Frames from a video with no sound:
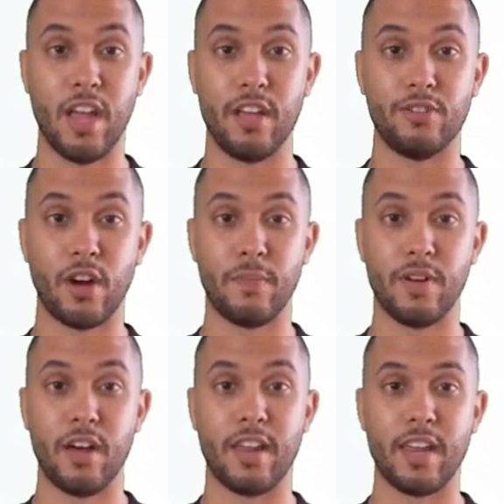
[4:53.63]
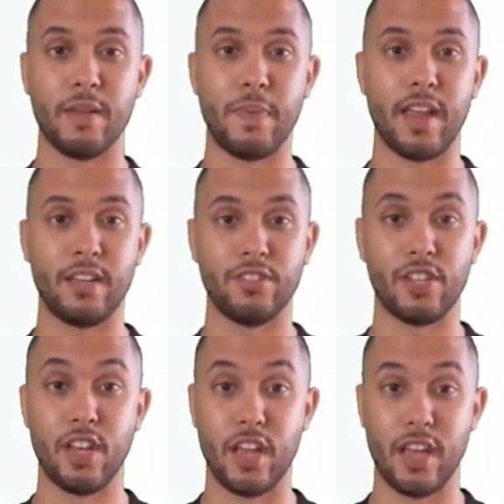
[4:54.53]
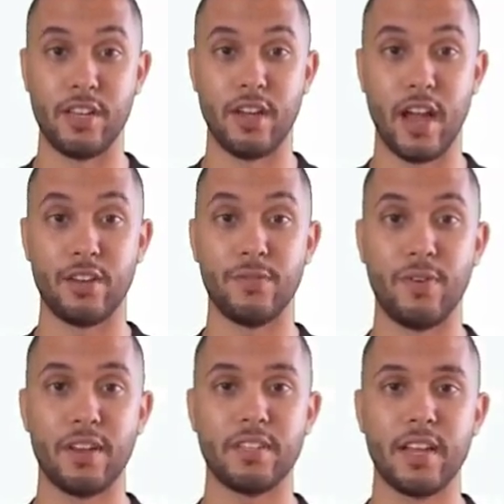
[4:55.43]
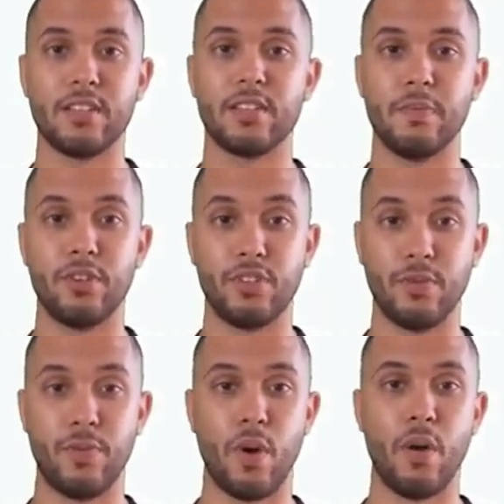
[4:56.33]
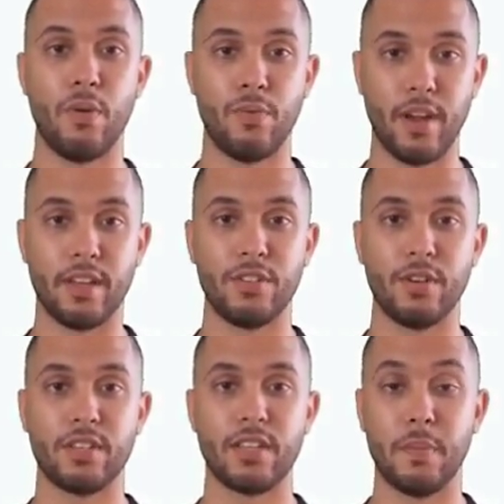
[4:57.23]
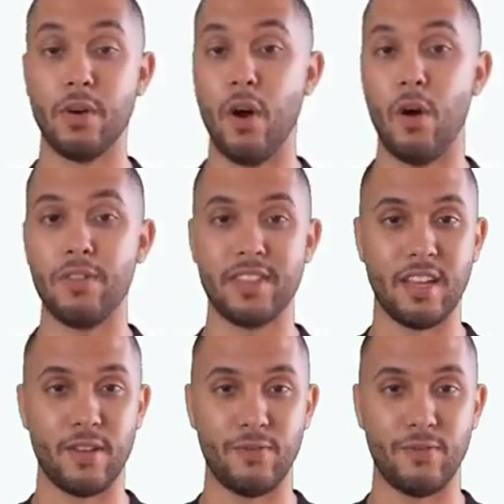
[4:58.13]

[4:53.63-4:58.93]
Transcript: and drop it on any page, and you have your front-end submission form ready to accept all the data